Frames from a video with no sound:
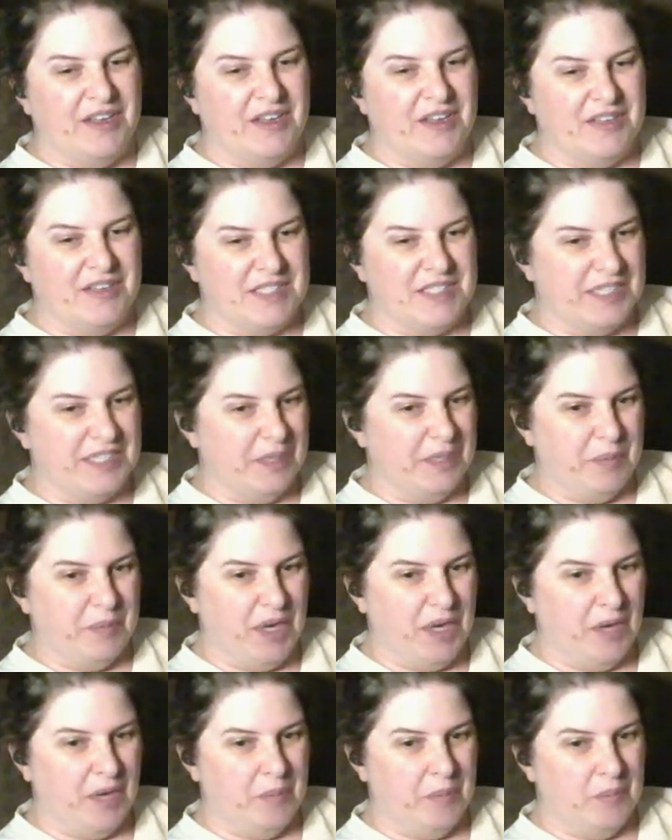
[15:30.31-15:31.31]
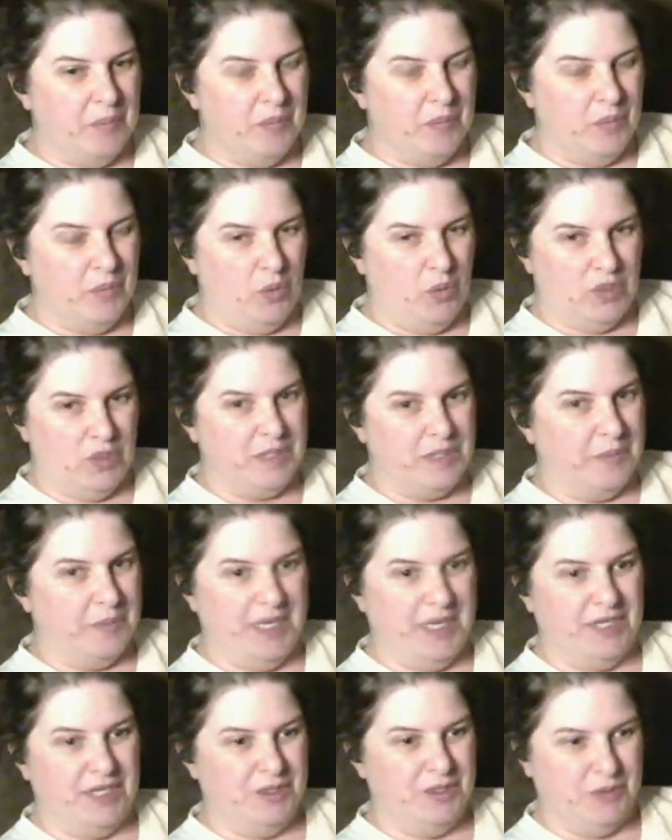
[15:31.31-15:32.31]
slip up or somebody
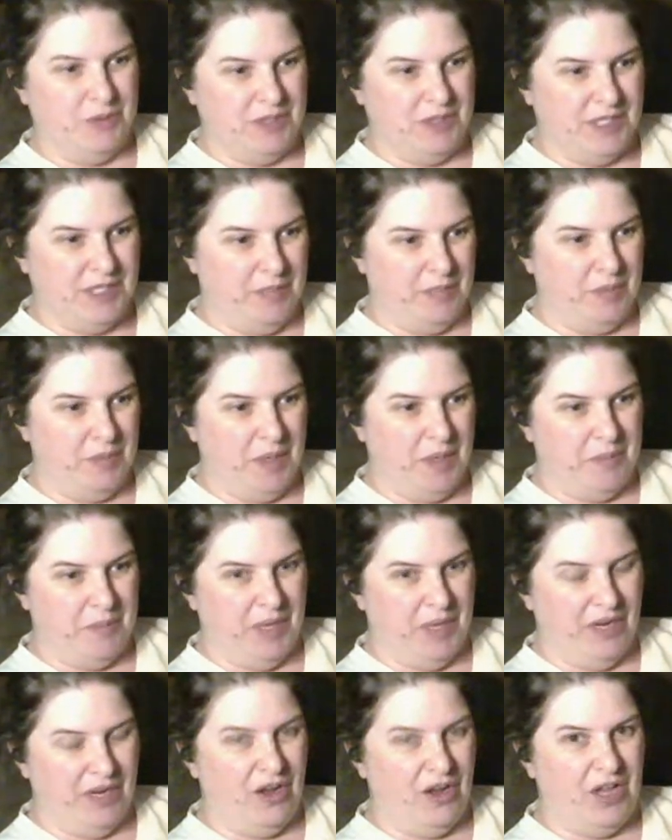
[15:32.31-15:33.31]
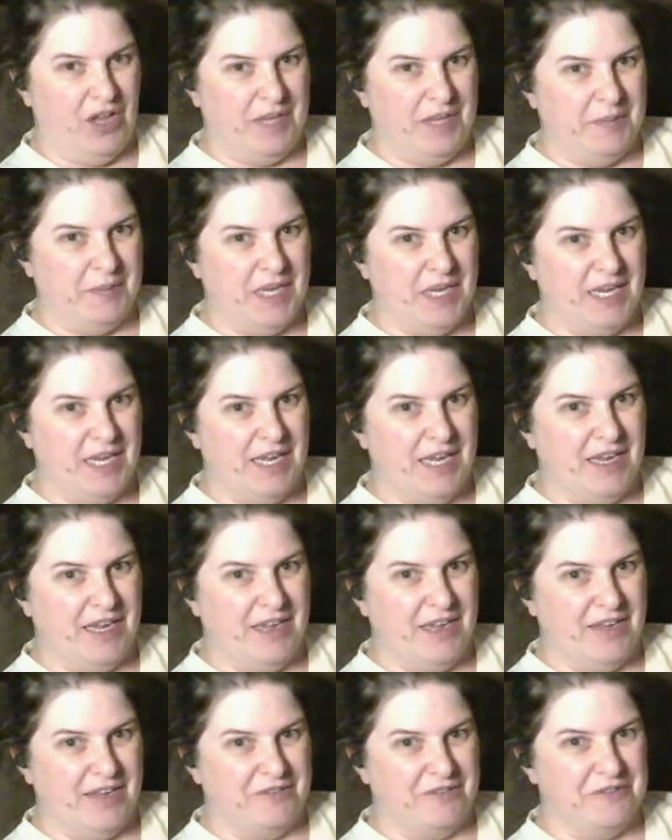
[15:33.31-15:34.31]
else will slip up and call him king
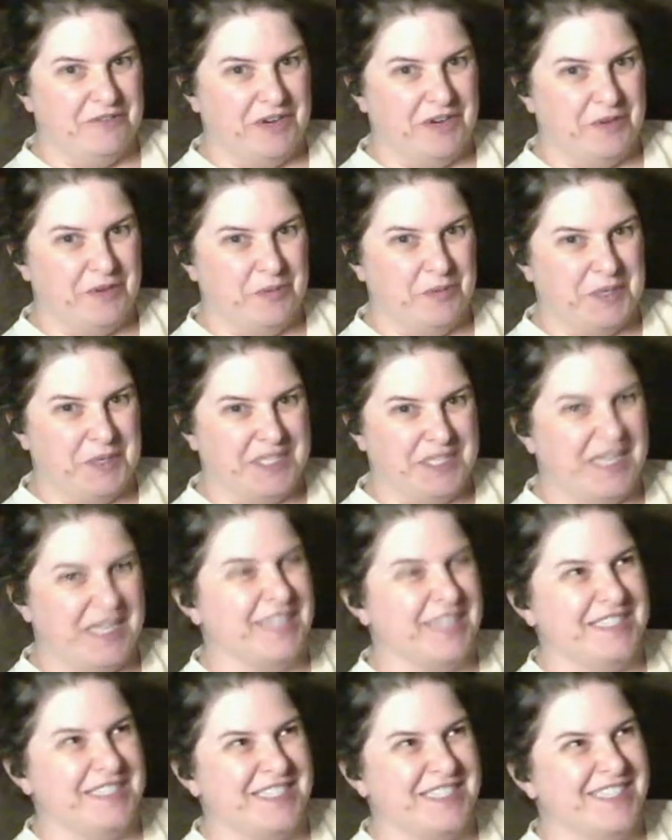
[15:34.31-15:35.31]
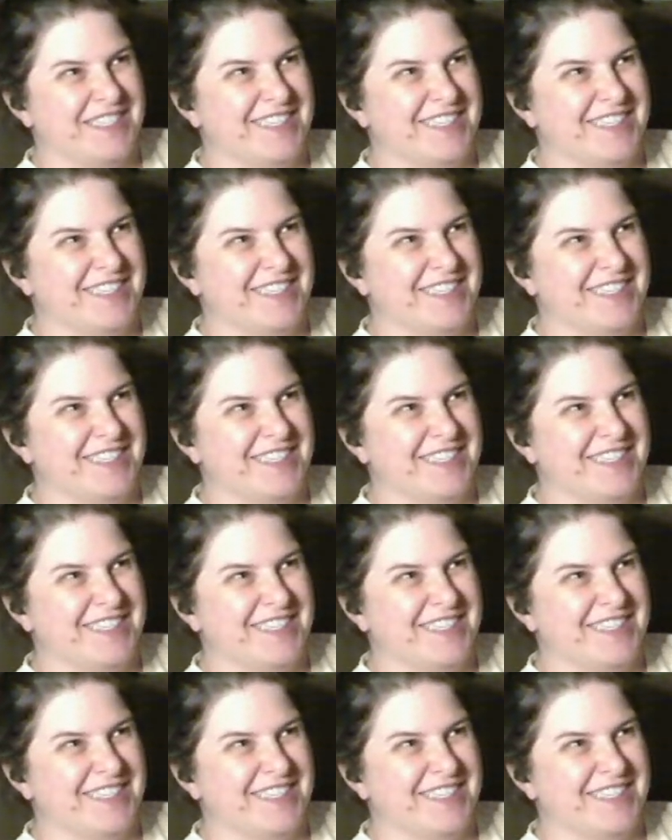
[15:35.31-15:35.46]
in front of Princess.